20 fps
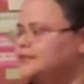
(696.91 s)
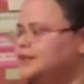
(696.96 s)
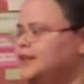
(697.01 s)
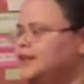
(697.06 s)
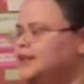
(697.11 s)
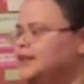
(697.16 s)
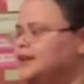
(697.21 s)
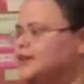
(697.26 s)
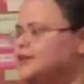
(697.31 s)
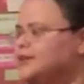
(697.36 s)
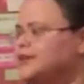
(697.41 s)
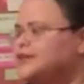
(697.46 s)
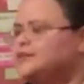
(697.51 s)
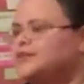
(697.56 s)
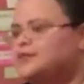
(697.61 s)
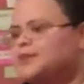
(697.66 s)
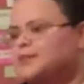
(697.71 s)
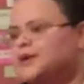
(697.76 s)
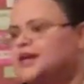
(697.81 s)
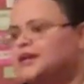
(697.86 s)

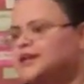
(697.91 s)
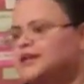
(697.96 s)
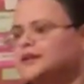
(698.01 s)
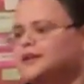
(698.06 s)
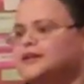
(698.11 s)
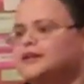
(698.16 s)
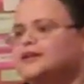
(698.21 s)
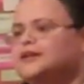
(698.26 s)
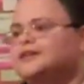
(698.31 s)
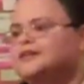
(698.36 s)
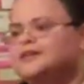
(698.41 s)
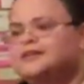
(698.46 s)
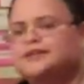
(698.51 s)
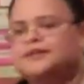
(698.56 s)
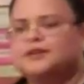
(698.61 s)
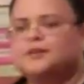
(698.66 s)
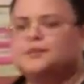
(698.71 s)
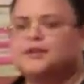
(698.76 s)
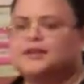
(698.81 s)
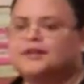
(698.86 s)
There's a way to
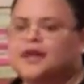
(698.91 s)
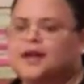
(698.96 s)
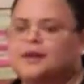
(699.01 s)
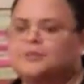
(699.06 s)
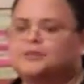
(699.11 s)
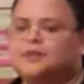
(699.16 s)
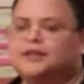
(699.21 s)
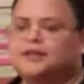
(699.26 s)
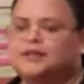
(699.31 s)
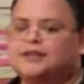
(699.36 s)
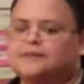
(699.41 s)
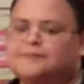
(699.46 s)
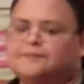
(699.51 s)
see what's happening.